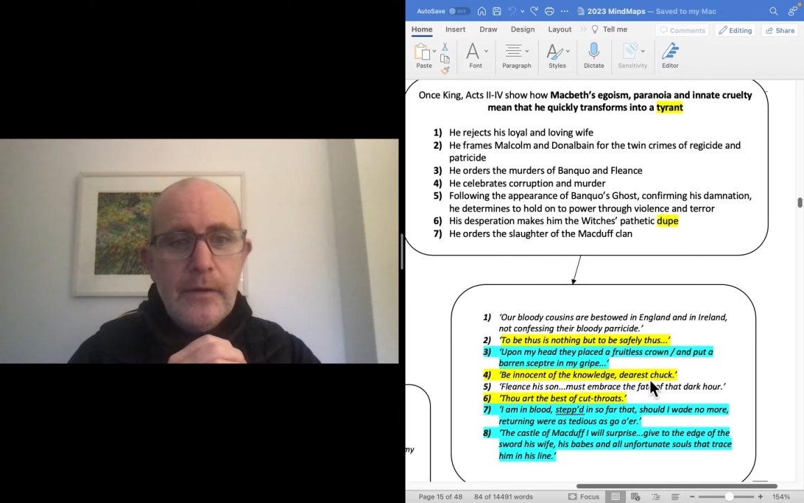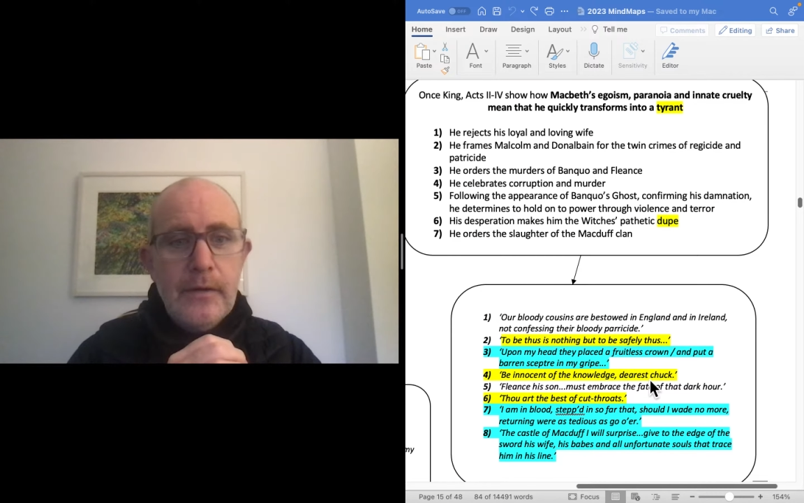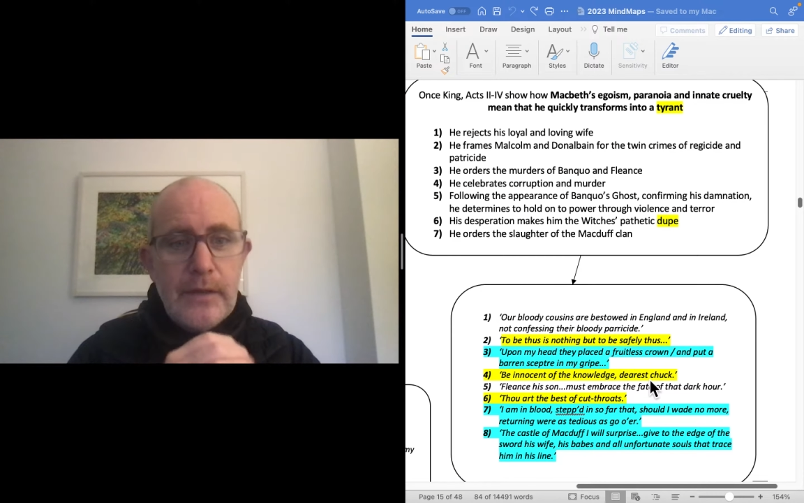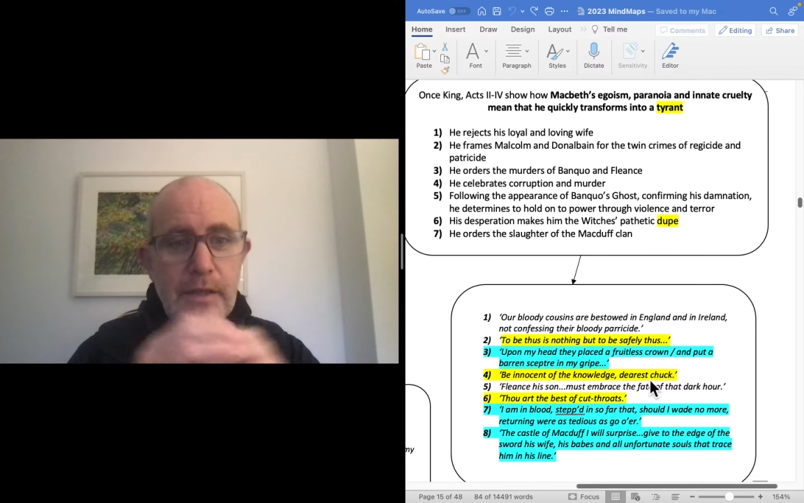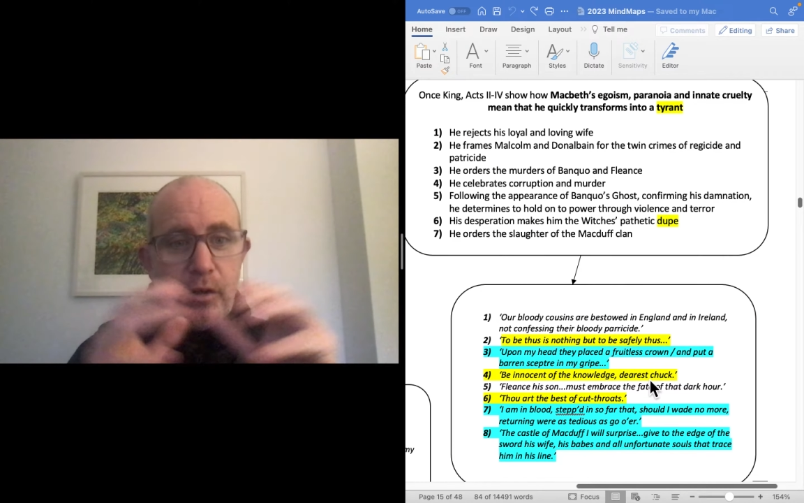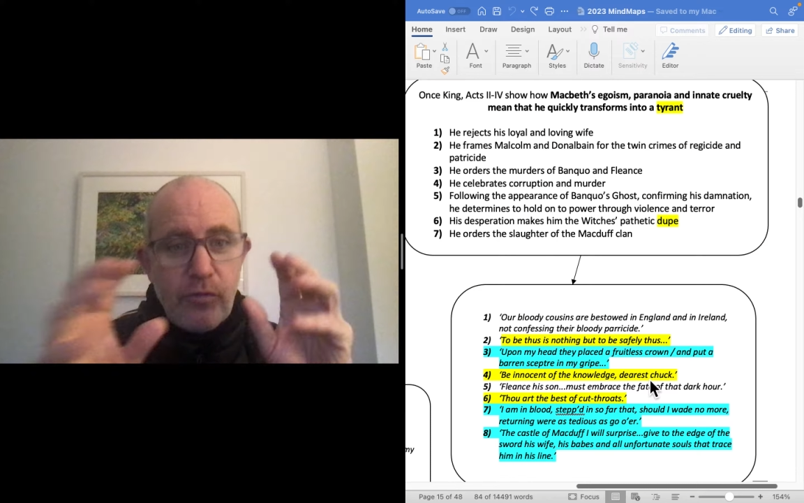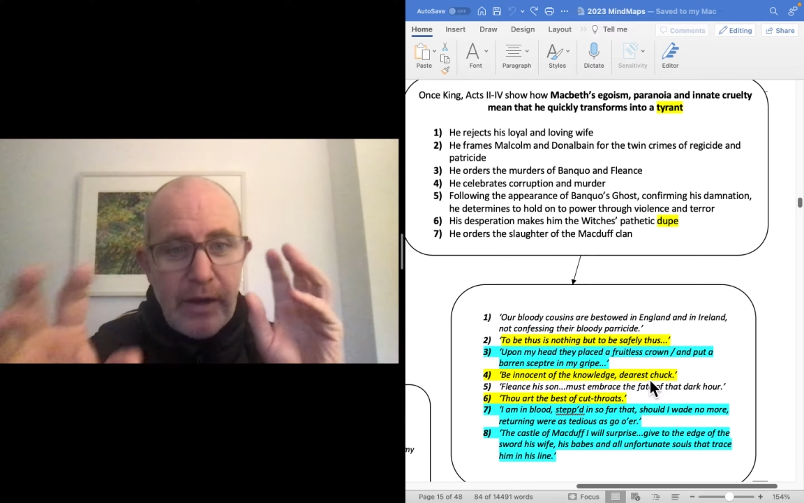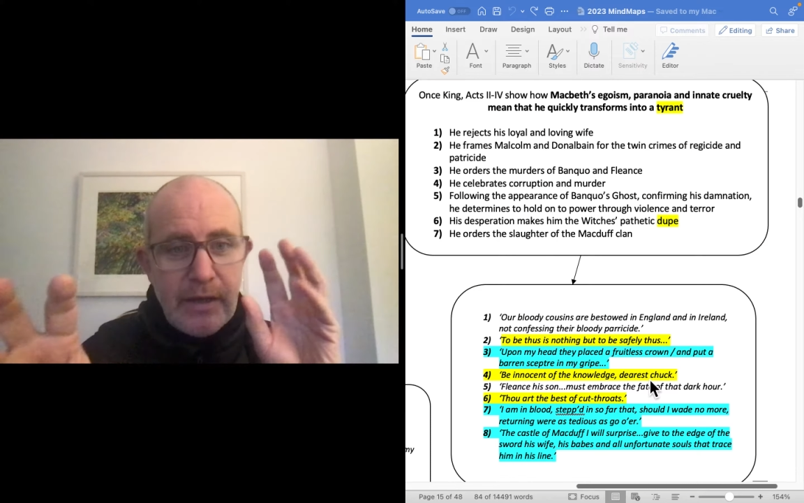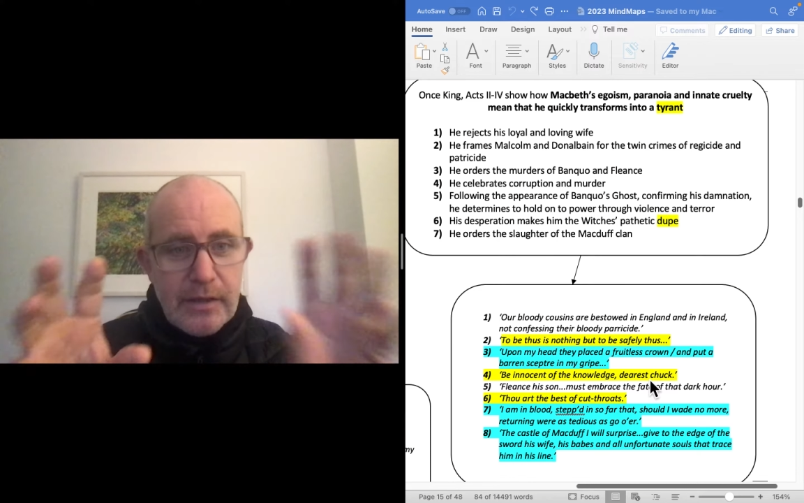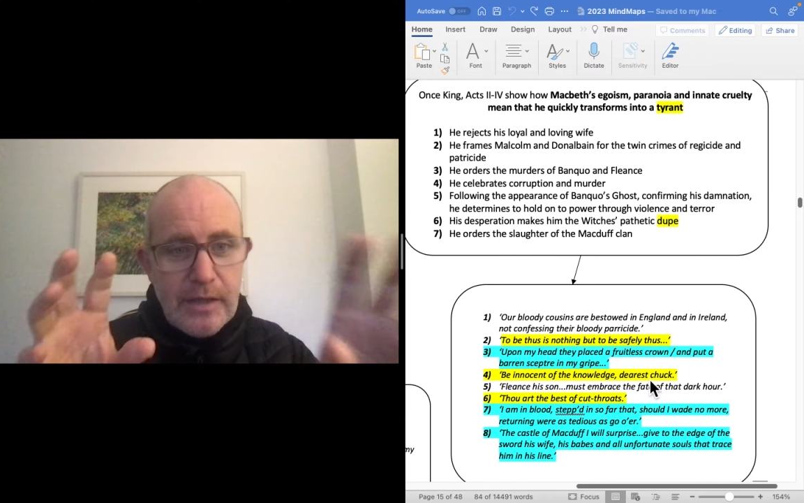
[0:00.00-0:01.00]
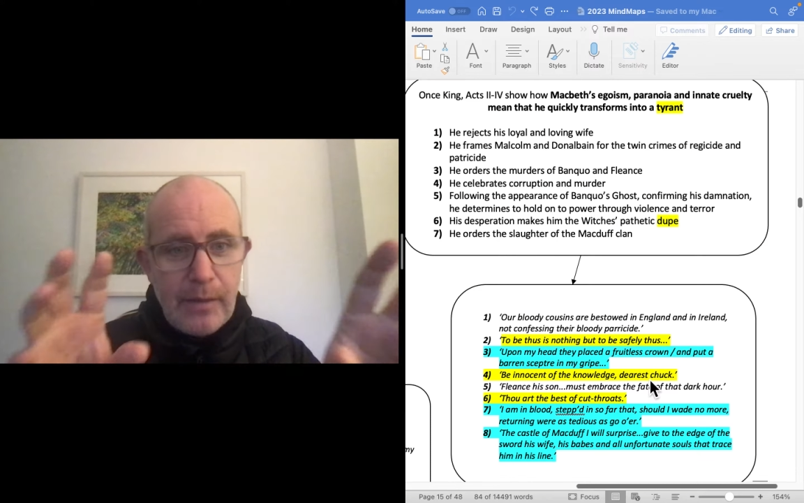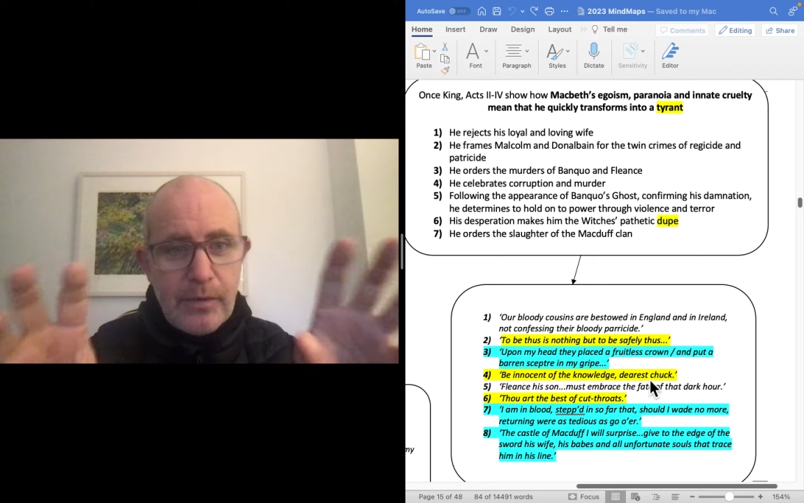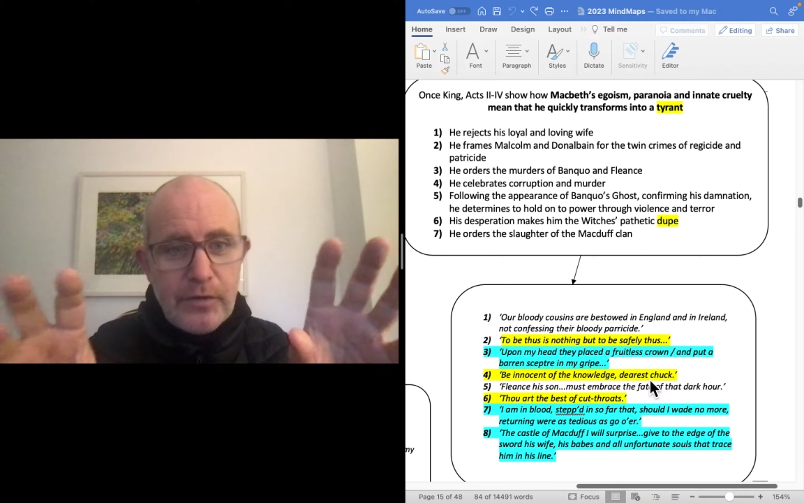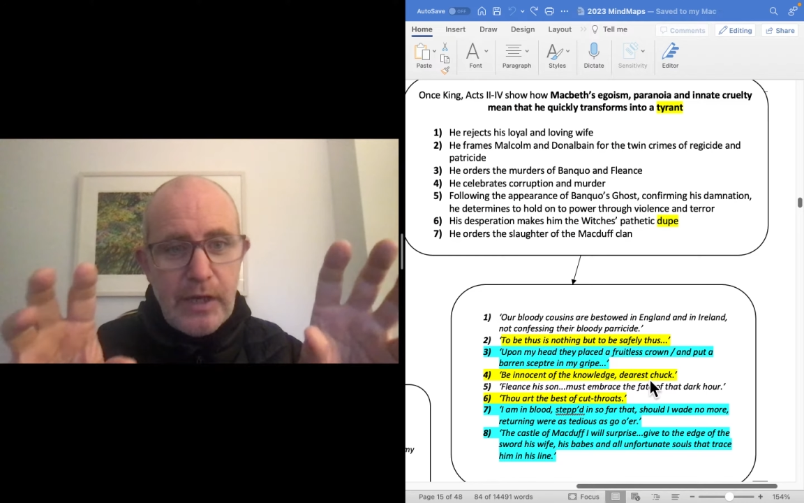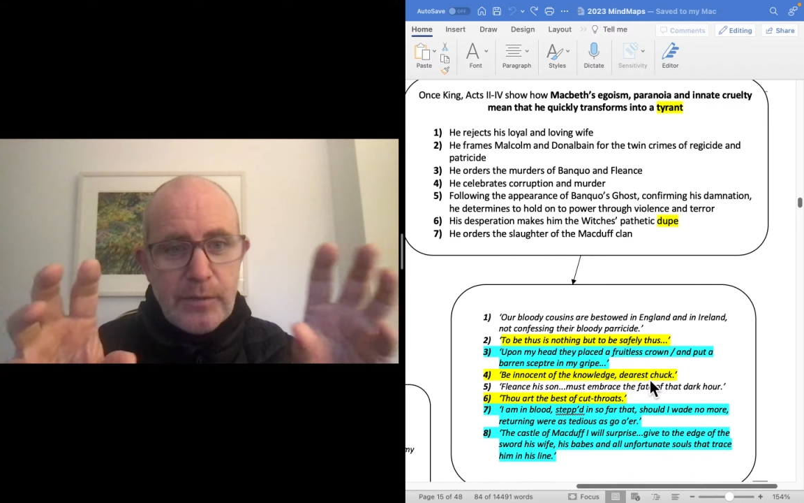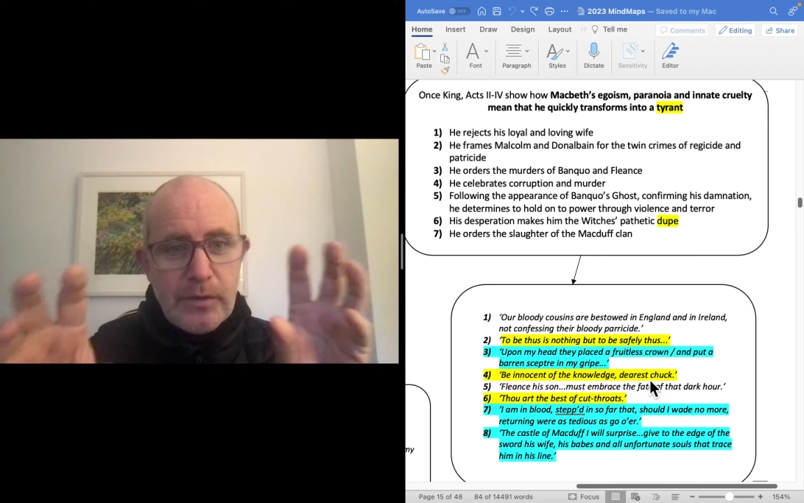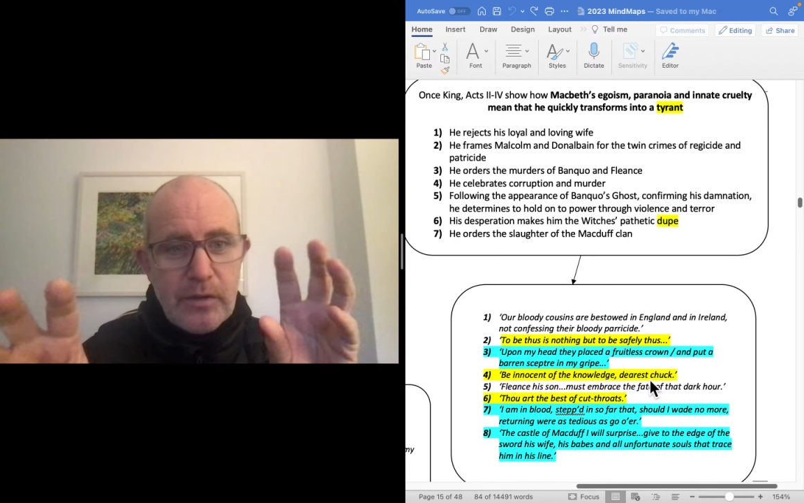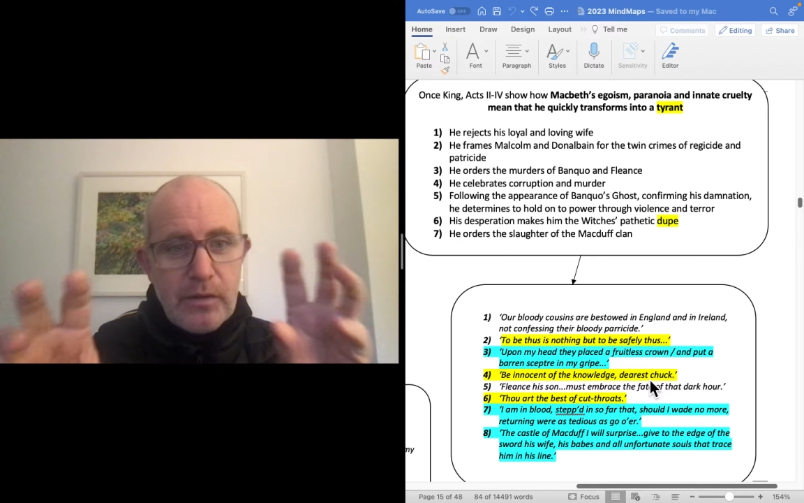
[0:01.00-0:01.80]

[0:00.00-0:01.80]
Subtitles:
that's a great example of Shakespeare's use